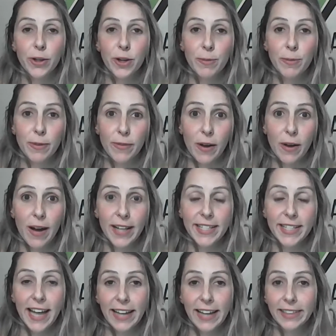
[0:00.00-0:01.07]
who provide
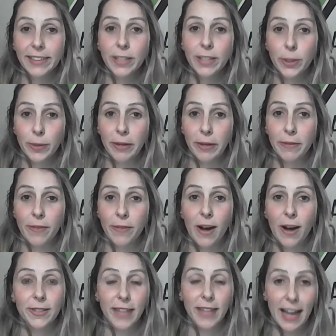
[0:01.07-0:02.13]
tailored career
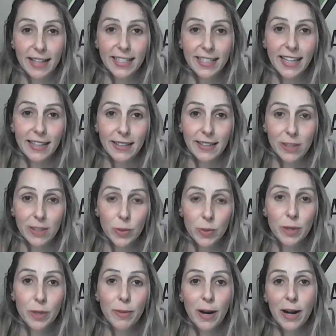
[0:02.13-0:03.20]
advice on how to get into
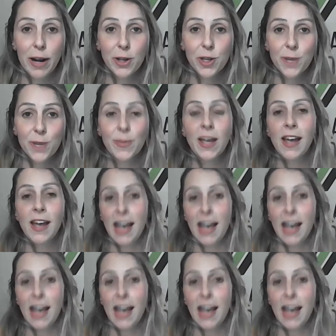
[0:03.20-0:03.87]
an apprenticeship,